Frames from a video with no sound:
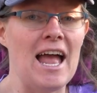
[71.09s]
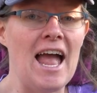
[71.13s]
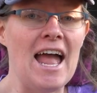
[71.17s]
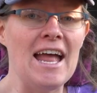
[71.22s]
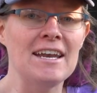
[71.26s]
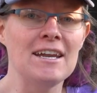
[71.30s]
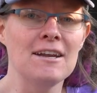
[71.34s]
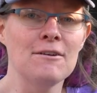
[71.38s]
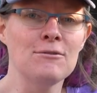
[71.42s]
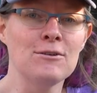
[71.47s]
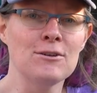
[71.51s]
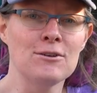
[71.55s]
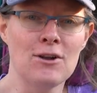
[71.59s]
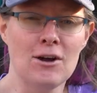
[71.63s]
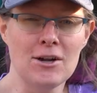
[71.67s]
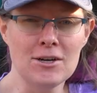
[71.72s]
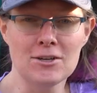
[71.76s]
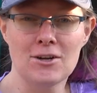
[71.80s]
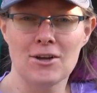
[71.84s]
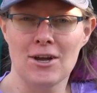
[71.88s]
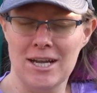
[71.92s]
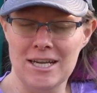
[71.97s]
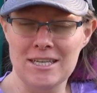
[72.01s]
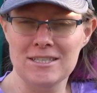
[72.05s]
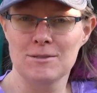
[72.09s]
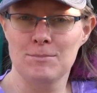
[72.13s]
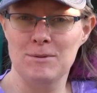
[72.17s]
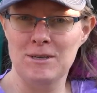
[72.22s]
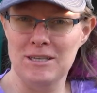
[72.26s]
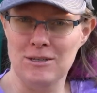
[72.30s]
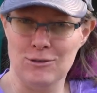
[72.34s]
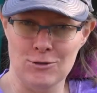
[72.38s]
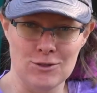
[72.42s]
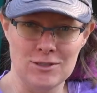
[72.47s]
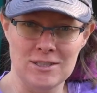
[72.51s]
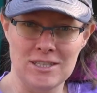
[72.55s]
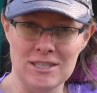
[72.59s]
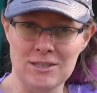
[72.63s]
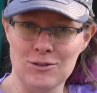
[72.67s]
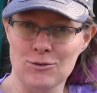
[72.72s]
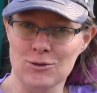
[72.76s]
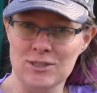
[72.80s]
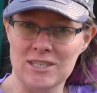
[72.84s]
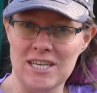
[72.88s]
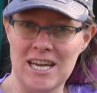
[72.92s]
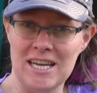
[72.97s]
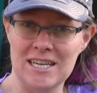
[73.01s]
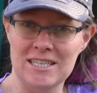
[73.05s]
and if you're not going to be using
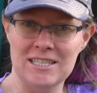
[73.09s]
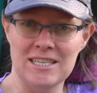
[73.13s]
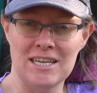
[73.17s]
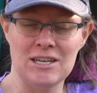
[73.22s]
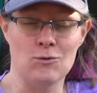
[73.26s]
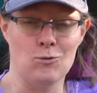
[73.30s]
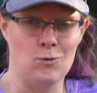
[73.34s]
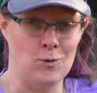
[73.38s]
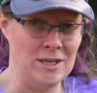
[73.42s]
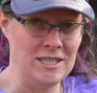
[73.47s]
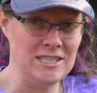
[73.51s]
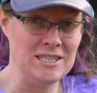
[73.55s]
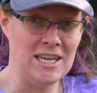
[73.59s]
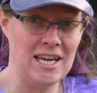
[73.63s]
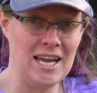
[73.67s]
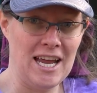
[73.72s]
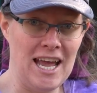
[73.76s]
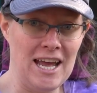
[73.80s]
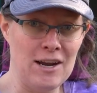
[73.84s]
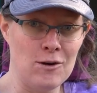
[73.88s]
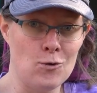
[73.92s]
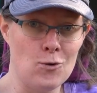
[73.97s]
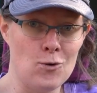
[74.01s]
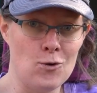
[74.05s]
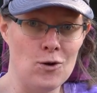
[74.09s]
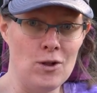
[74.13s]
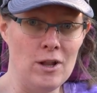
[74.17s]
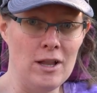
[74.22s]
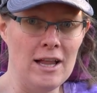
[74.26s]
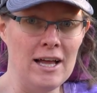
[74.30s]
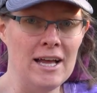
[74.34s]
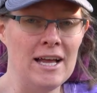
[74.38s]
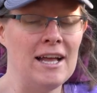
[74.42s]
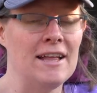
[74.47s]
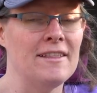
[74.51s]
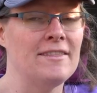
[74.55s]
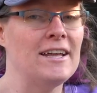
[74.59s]
your tent in winter at all,